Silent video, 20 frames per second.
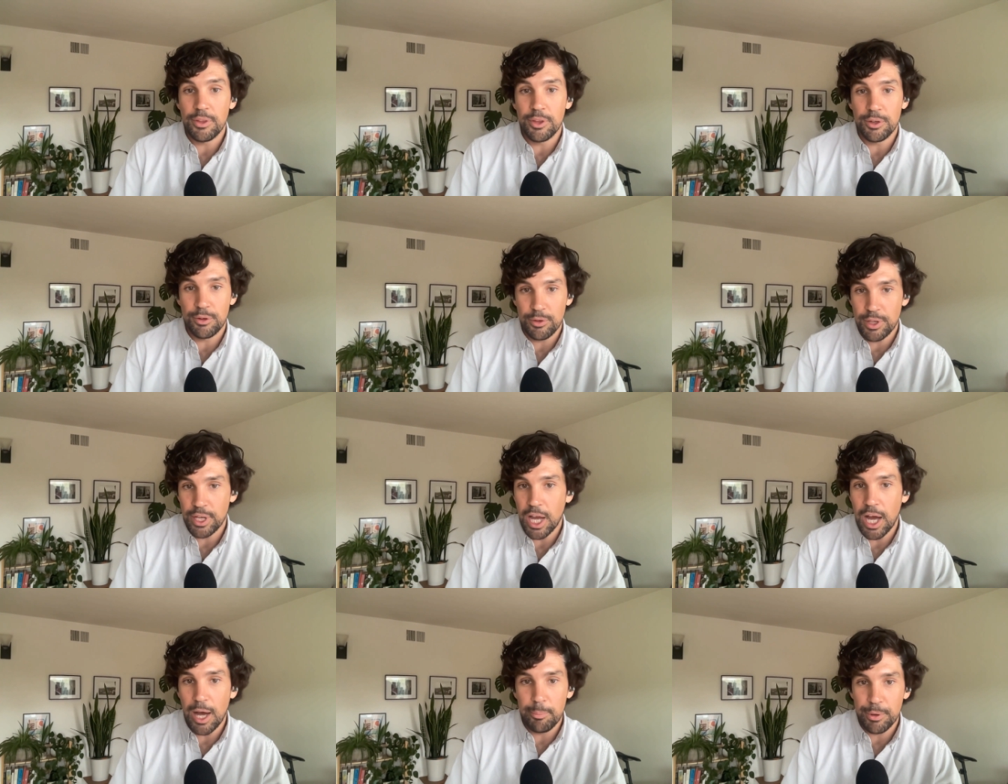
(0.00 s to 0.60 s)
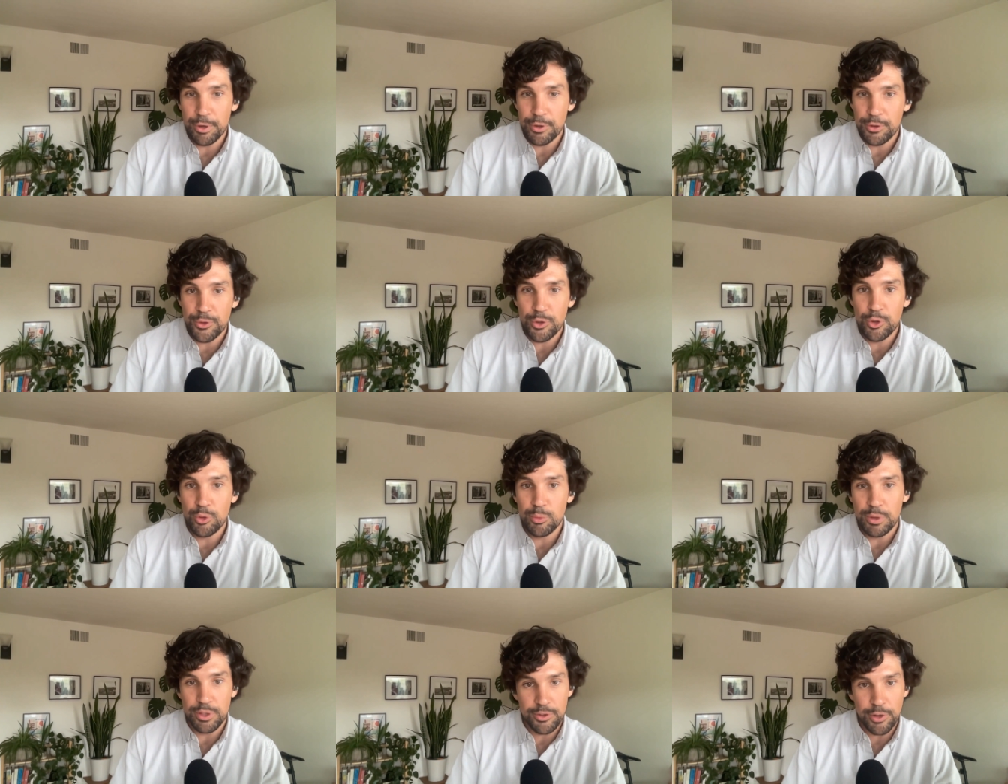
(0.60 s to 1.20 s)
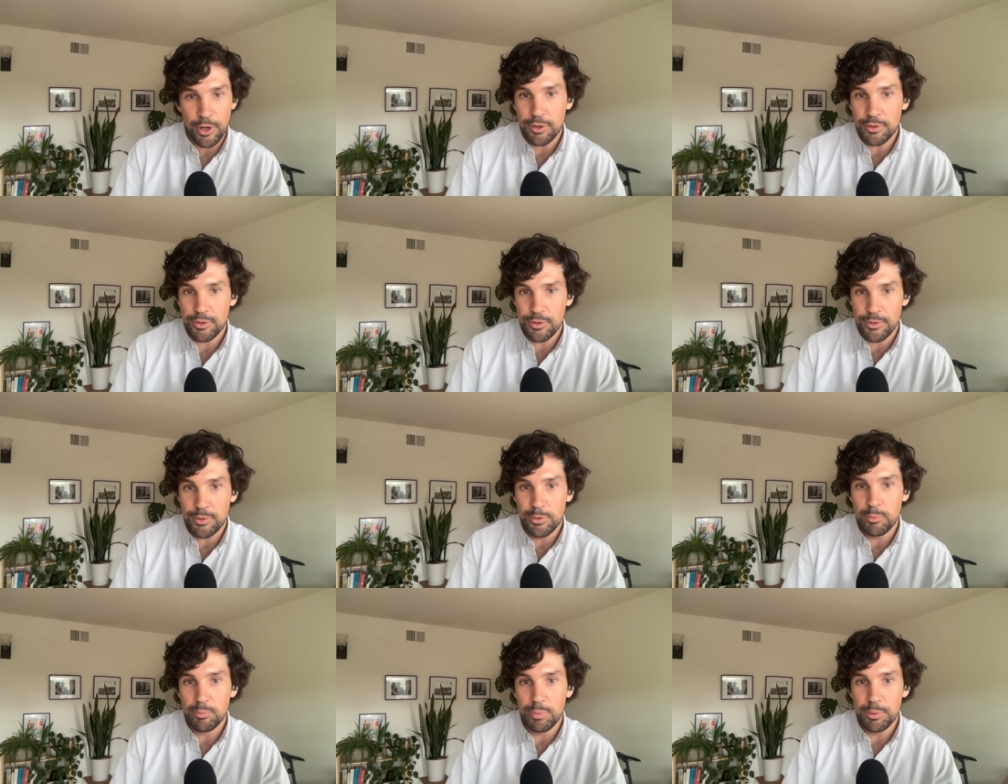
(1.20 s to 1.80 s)
literally hop on a Zoom and talk to
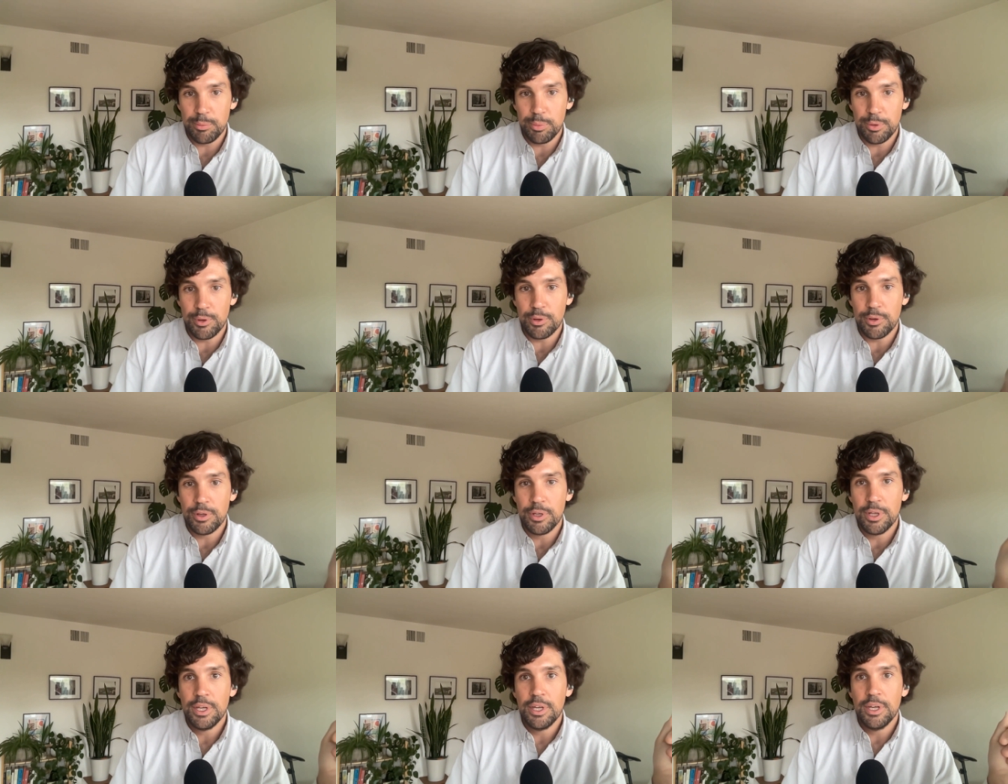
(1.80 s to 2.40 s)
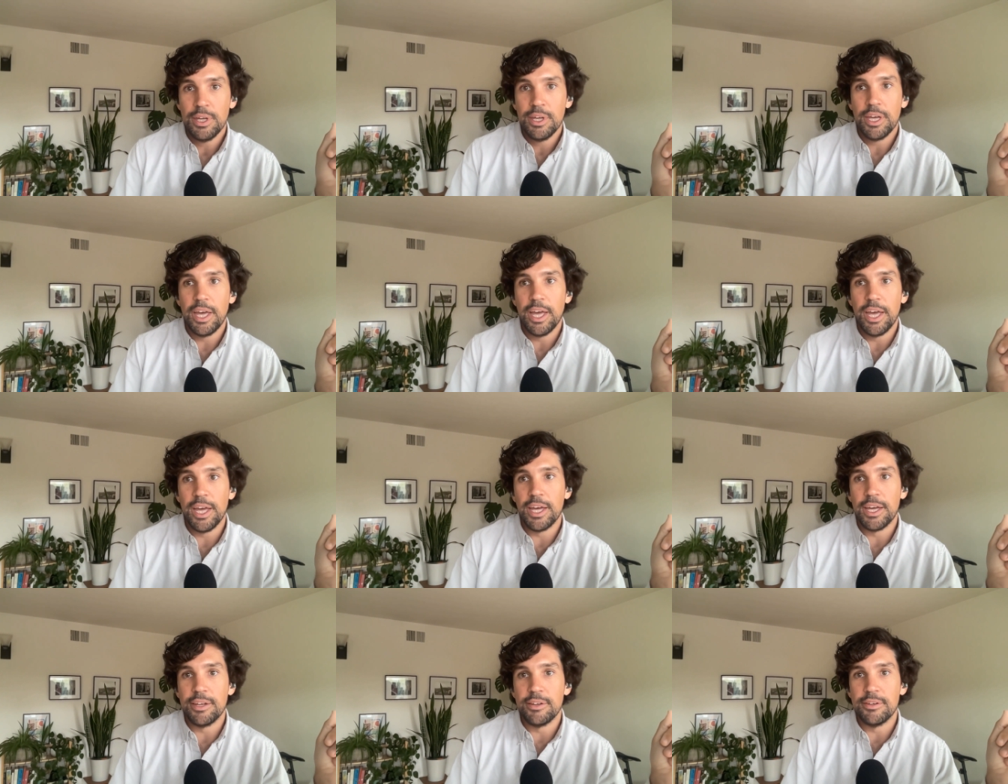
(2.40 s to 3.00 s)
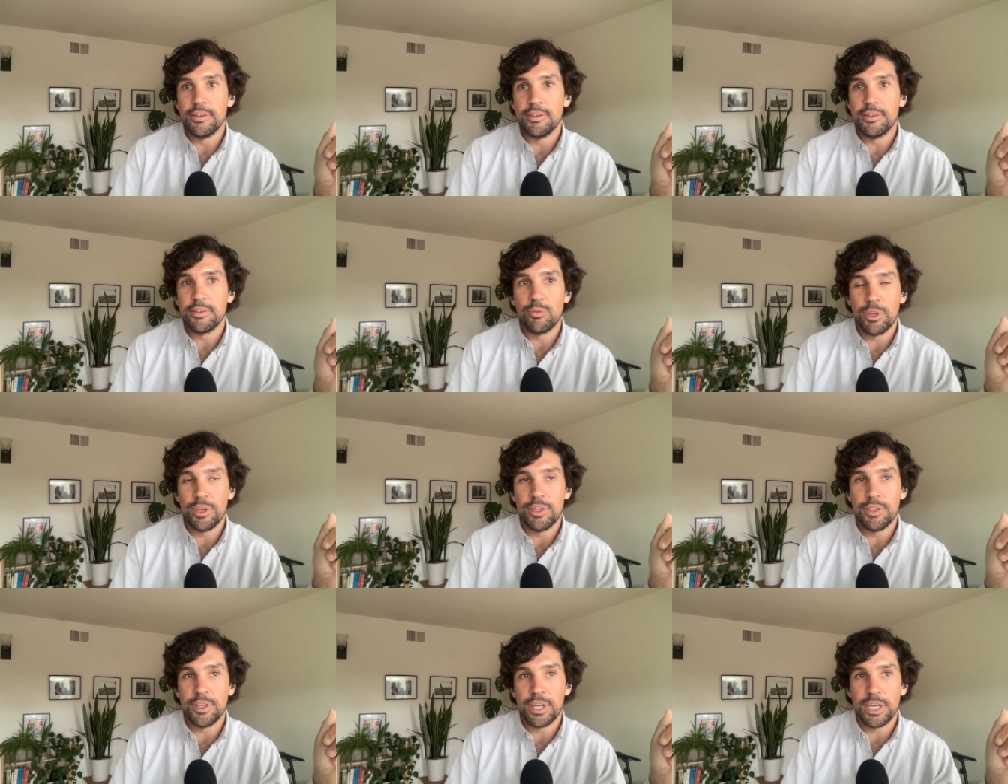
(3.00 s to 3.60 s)
some people and
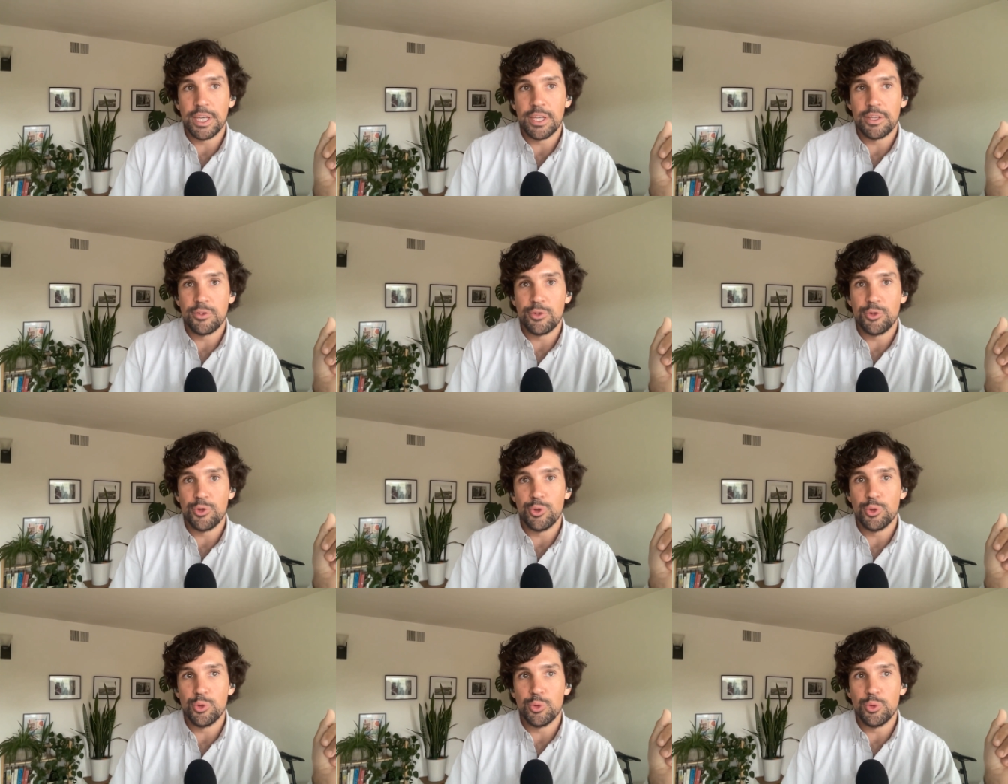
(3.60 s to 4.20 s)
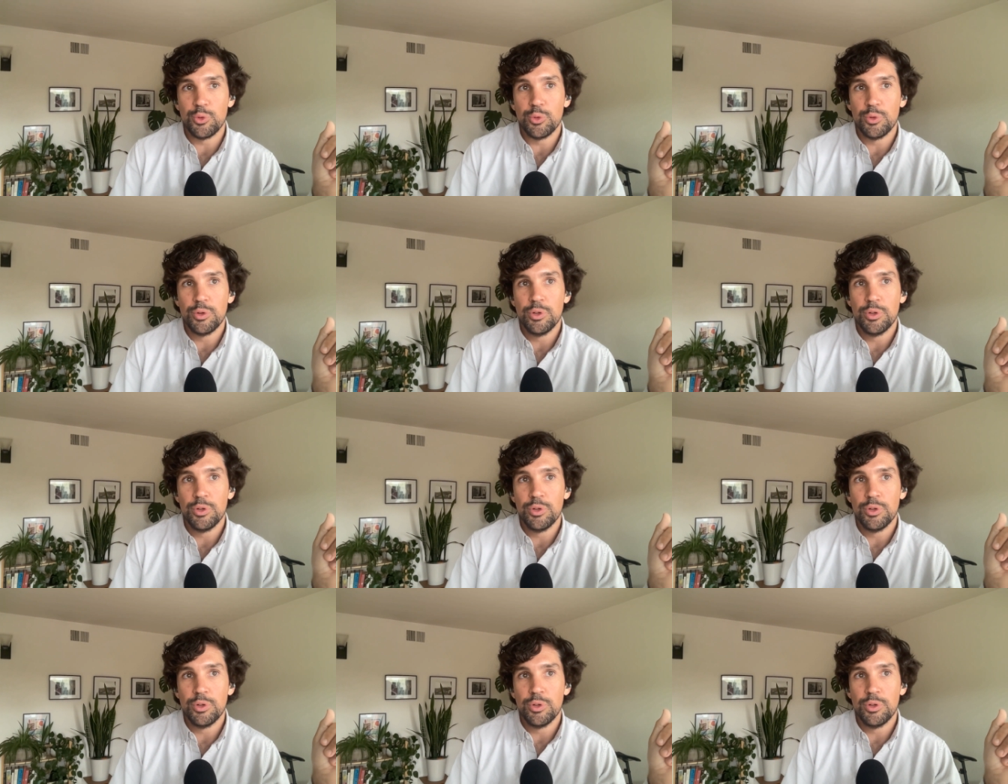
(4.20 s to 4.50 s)
really dig into